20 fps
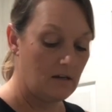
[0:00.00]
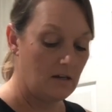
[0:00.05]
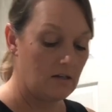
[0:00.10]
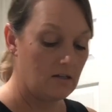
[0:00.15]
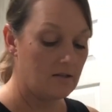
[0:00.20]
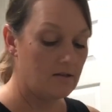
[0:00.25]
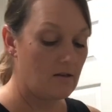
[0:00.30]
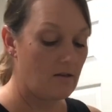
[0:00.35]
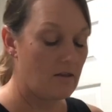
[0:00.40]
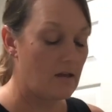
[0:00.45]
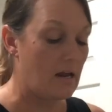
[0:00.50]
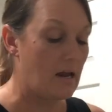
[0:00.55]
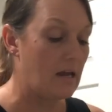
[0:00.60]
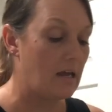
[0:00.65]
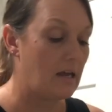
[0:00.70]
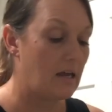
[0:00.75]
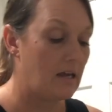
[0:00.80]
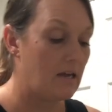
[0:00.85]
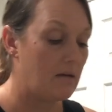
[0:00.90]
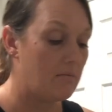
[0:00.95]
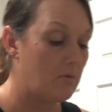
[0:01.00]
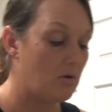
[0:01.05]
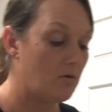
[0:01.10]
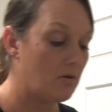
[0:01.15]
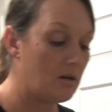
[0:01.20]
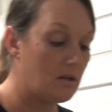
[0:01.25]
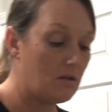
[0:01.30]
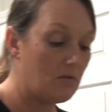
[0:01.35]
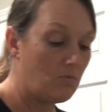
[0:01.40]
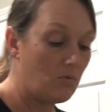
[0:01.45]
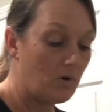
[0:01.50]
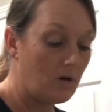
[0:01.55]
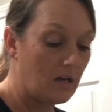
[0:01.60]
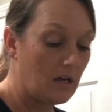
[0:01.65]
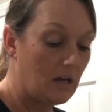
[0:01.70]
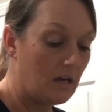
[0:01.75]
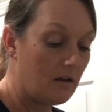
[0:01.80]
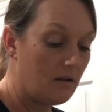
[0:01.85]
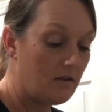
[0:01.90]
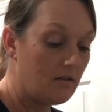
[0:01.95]
so that I can get milk in the
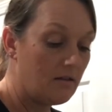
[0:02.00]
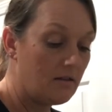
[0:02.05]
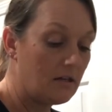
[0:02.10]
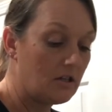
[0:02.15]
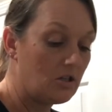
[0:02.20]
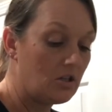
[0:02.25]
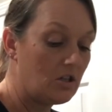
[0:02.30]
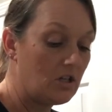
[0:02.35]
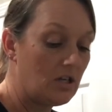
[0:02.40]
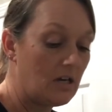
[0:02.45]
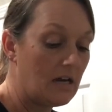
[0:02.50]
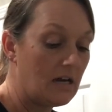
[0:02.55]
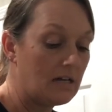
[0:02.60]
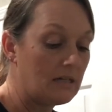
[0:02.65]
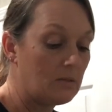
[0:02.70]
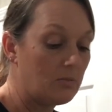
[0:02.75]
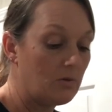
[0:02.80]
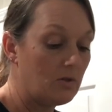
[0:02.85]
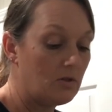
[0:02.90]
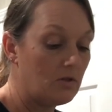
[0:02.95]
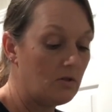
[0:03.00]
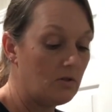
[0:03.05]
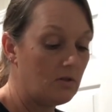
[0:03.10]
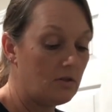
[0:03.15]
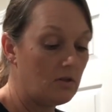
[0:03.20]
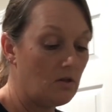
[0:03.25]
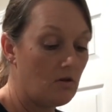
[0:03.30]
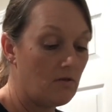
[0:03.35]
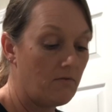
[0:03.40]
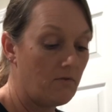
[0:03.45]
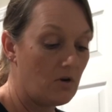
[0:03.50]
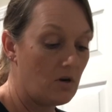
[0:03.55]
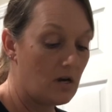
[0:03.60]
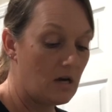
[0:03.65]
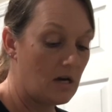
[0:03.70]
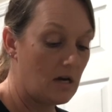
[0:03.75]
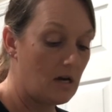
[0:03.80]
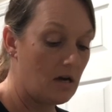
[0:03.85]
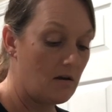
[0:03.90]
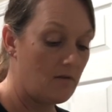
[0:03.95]
morning that she has produced
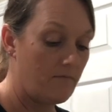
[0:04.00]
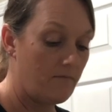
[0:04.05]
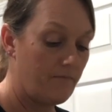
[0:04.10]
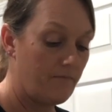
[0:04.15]
overnight.